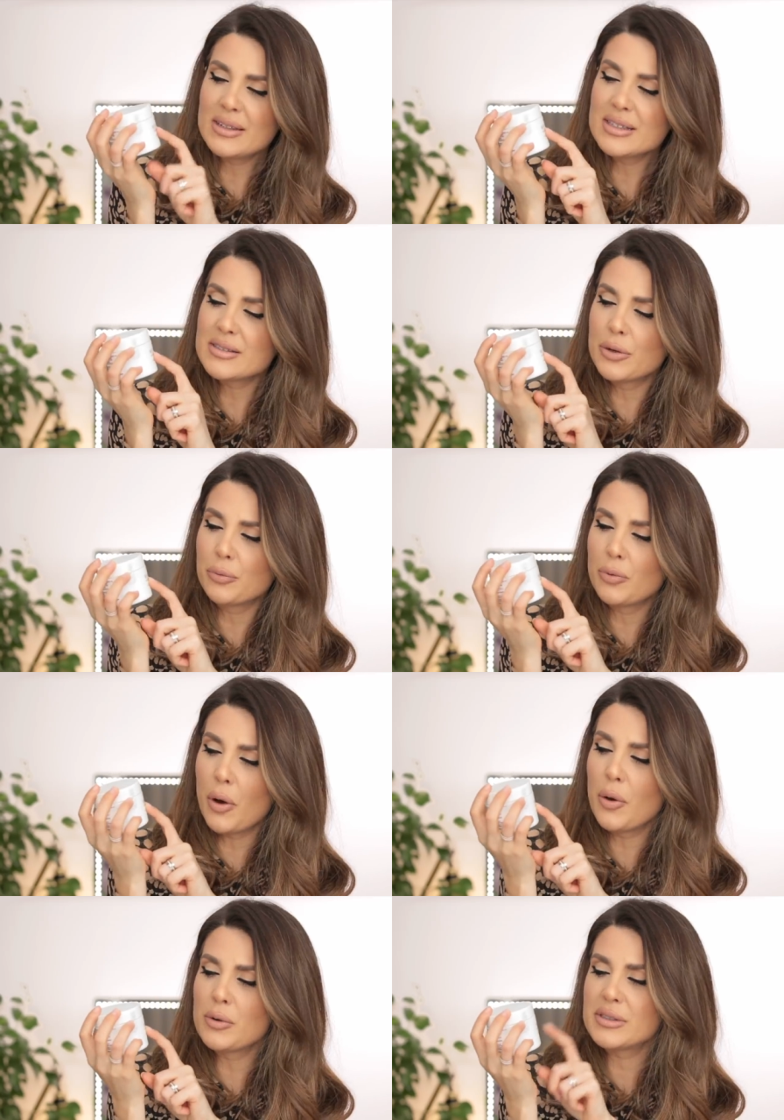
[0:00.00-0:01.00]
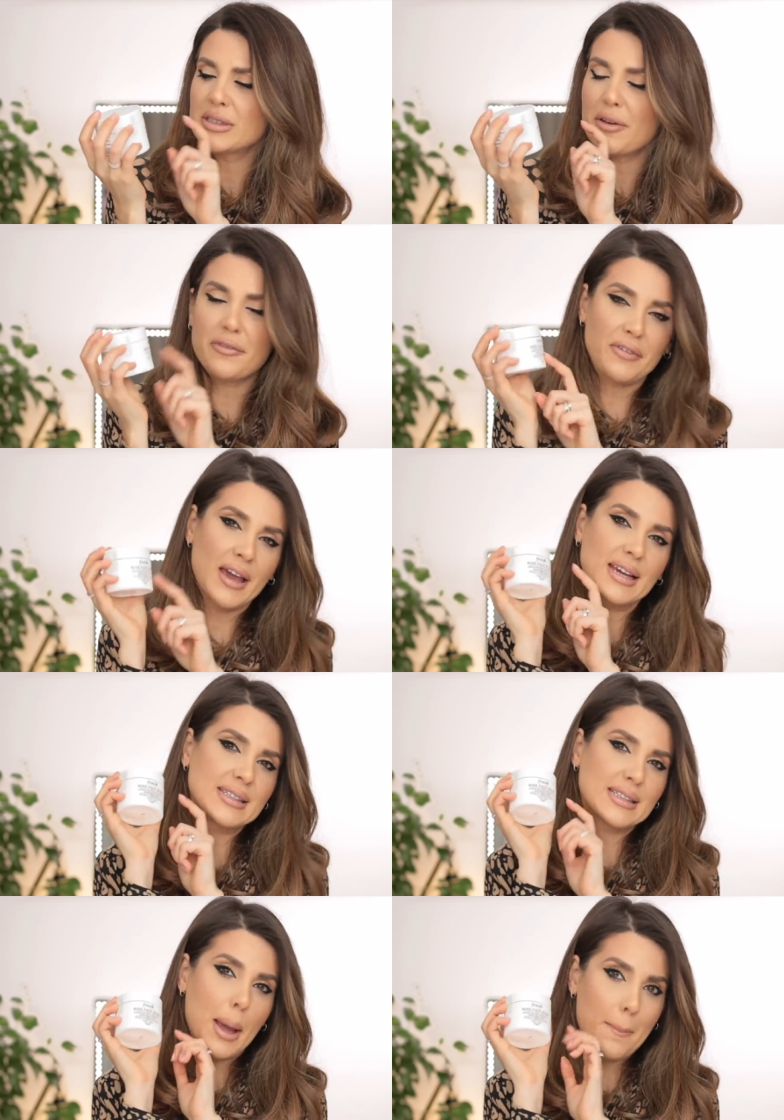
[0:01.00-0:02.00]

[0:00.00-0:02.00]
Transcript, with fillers: This is the Rose Face